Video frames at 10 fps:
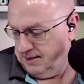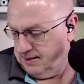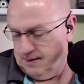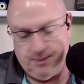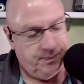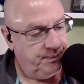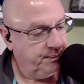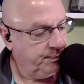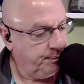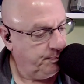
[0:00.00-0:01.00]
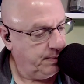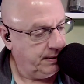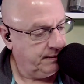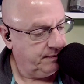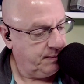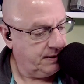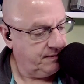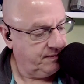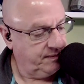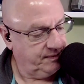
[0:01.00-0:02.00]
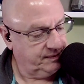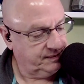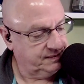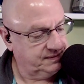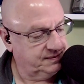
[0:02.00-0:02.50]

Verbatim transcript: Yeah. Yeah. That, that is a good thing.